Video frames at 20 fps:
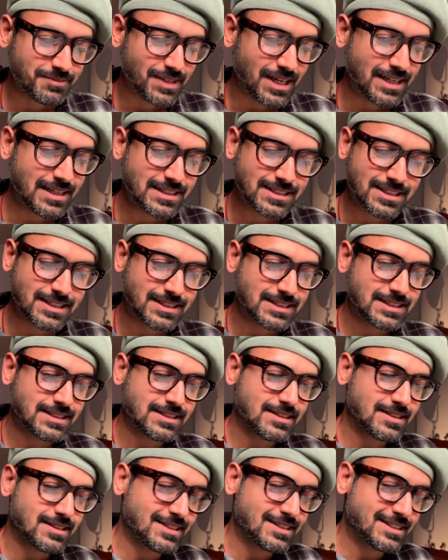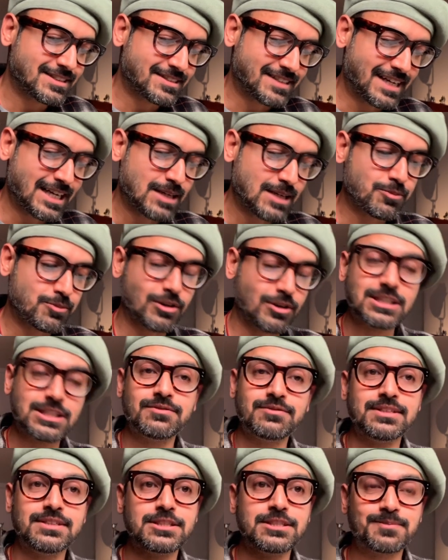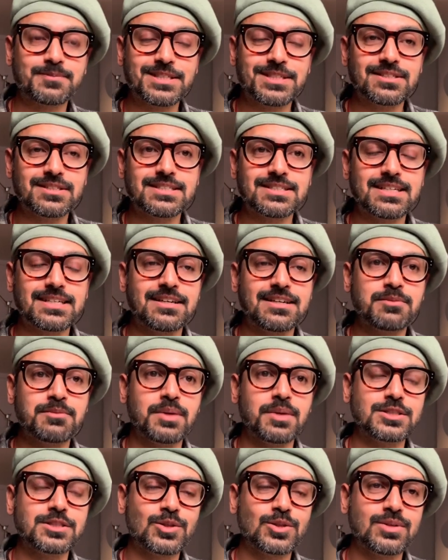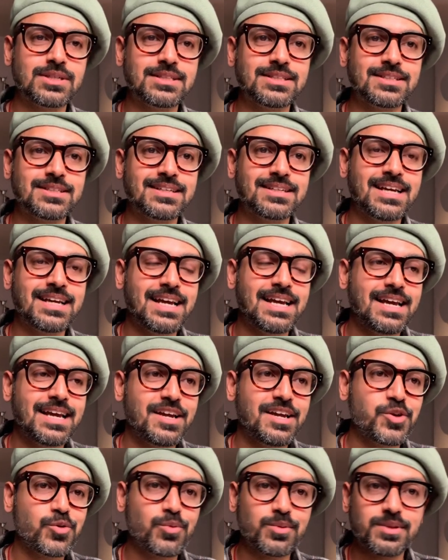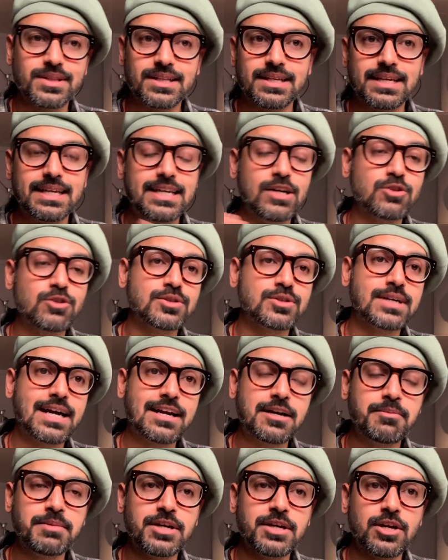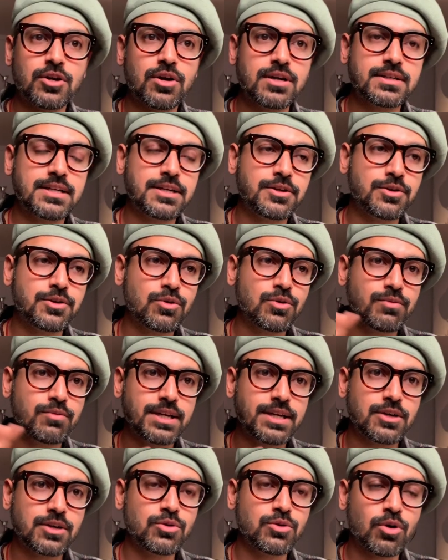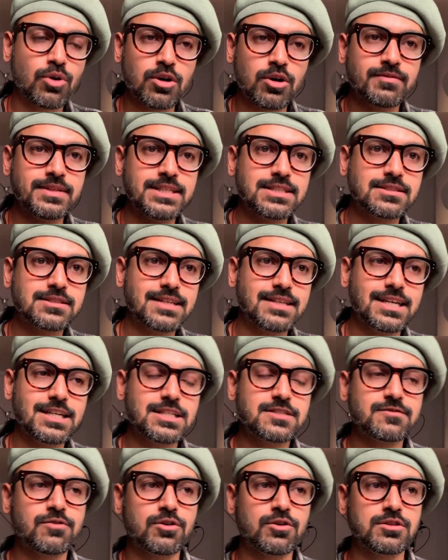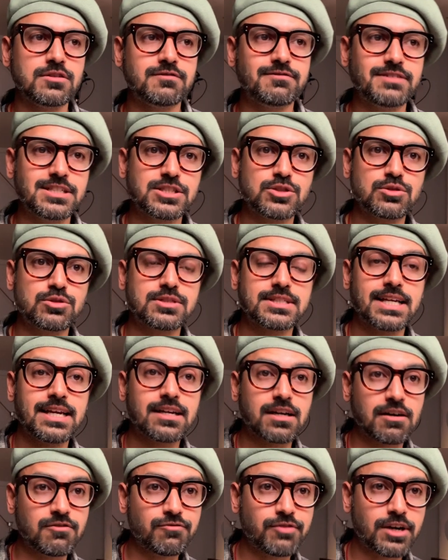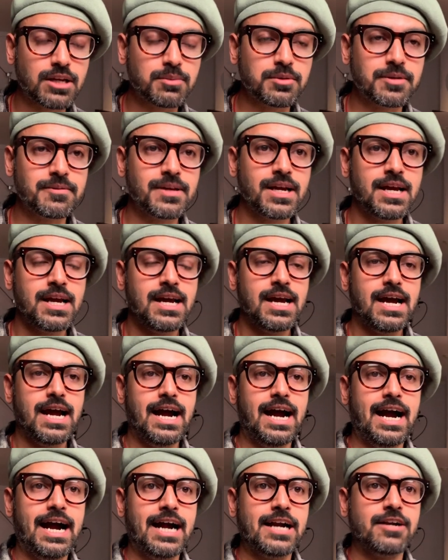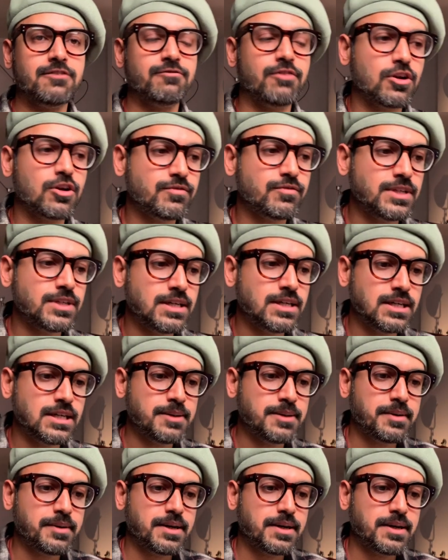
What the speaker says: discussed this entire project with the specialist here in Barcelona, then he also guided me a lot that we can do all of these things for the fish to stay comfortable. And one of the